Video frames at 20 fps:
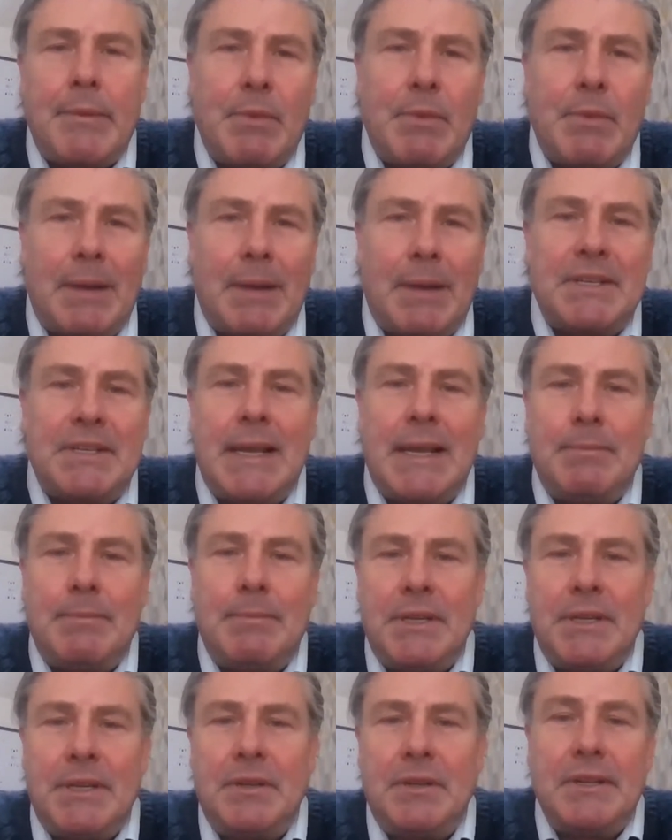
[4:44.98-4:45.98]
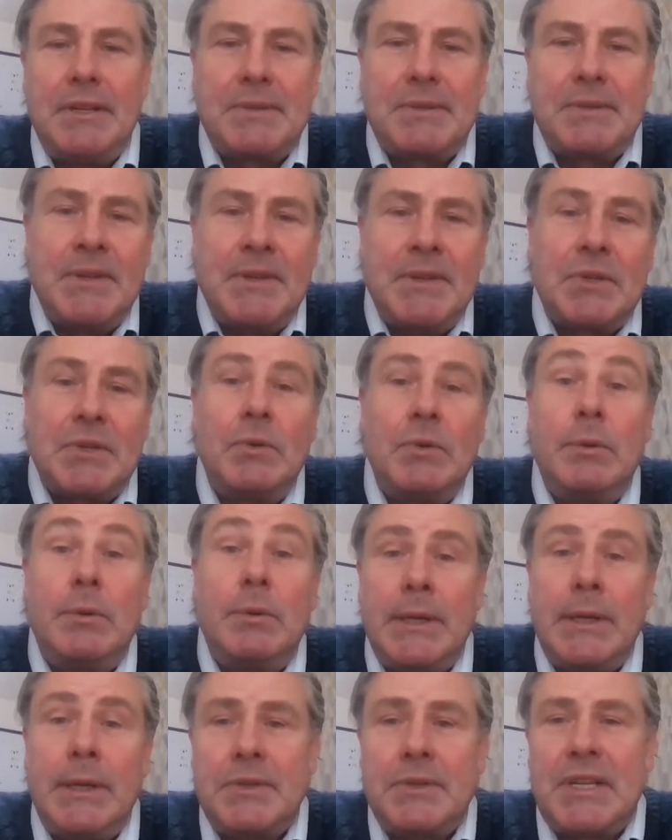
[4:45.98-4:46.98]
Now we might be tempted to dismiss
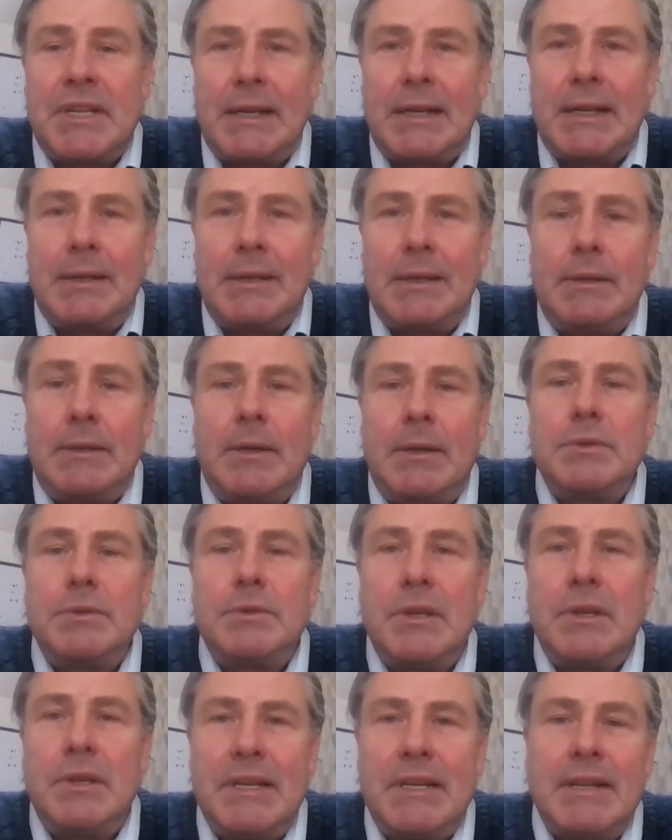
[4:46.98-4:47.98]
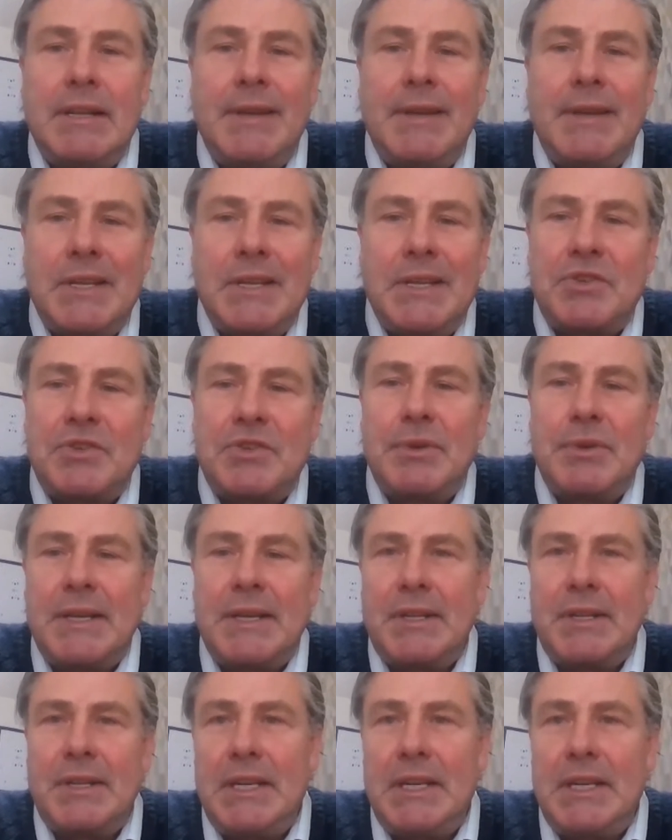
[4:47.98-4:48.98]
Orwell's dark alternative
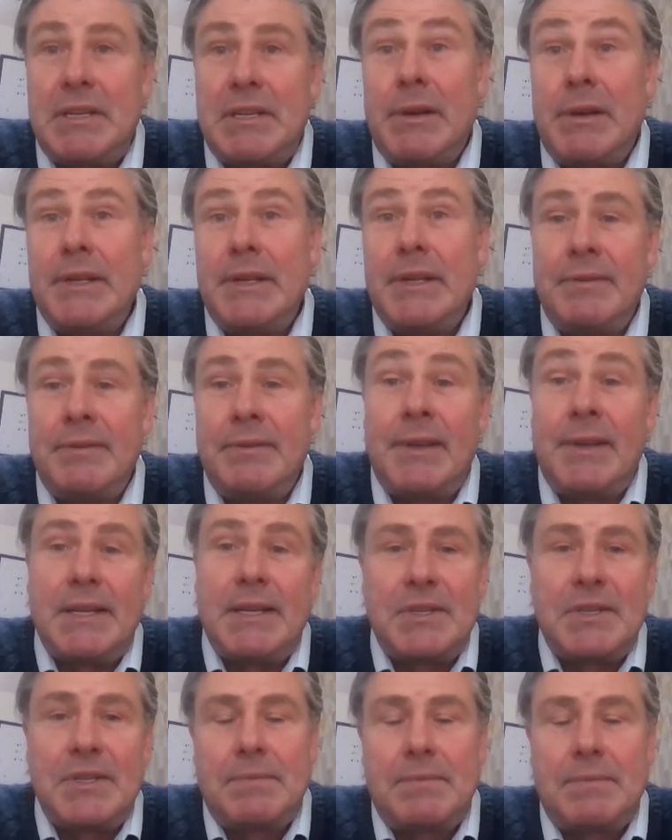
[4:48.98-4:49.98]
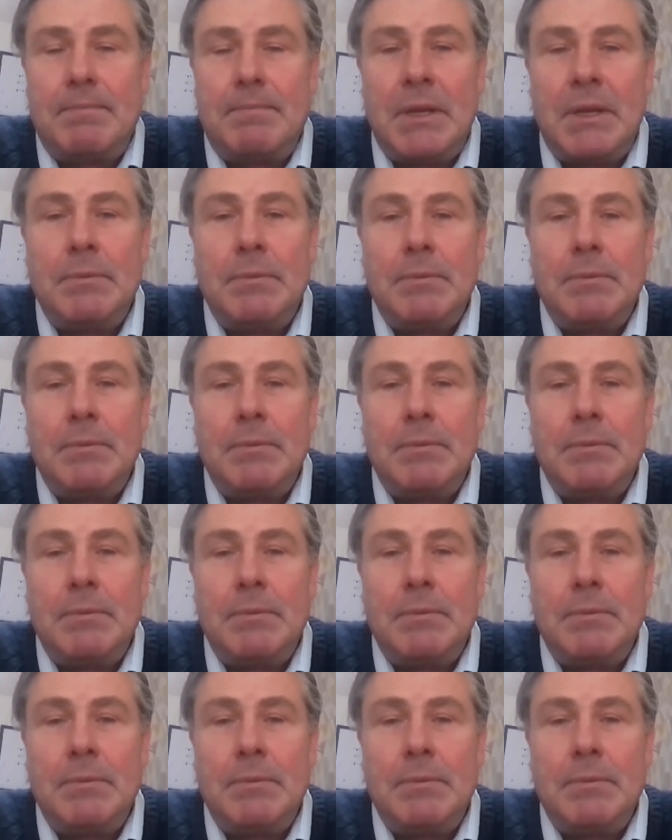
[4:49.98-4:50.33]
history as a literary device,